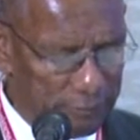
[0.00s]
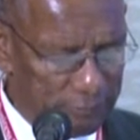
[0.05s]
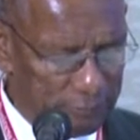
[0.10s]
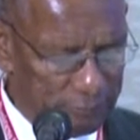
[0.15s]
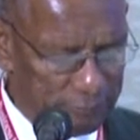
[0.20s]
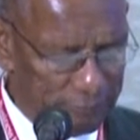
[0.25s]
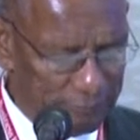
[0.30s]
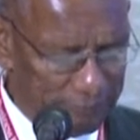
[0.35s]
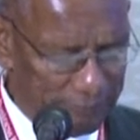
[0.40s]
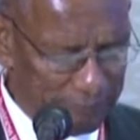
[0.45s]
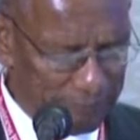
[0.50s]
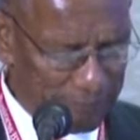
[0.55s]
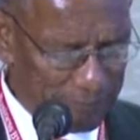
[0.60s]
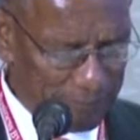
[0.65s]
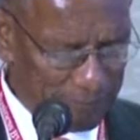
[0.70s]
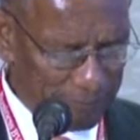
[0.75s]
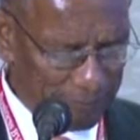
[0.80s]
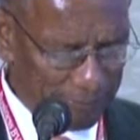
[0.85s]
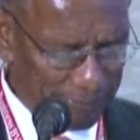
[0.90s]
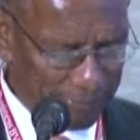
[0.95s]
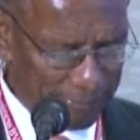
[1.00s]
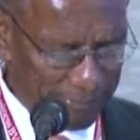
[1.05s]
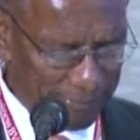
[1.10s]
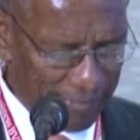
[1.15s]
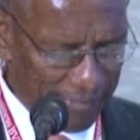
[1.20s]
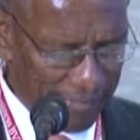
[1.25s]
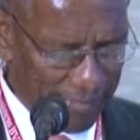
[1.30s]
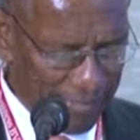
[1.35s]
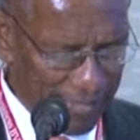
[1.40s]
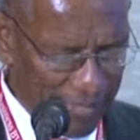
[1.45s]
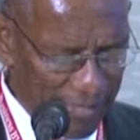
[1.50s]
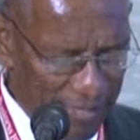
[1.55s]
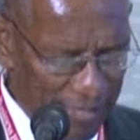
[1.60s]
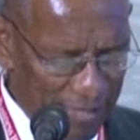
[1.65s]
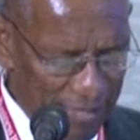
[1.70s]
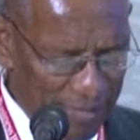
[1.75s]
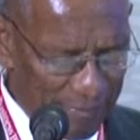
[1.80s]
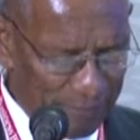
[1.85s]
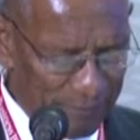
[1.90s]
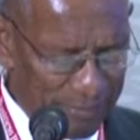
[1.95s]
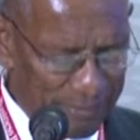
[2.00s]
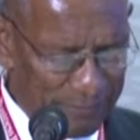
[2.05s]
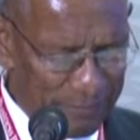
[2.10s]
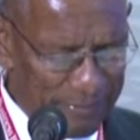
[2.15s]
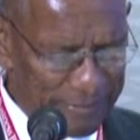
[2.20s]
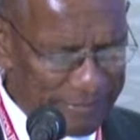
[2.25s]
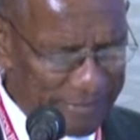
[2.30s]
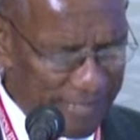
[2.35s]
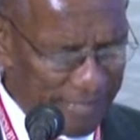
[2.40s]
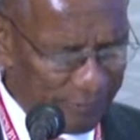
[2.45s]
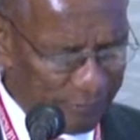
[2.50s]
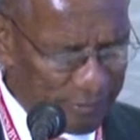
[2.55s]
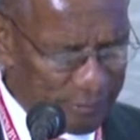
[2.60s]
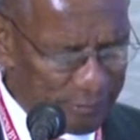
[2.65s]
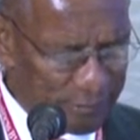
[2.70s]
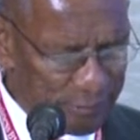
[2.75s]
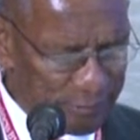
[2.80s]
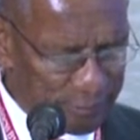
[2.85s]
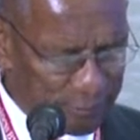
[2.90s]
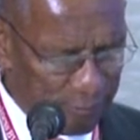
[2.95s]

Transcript: soon. But much like Russell's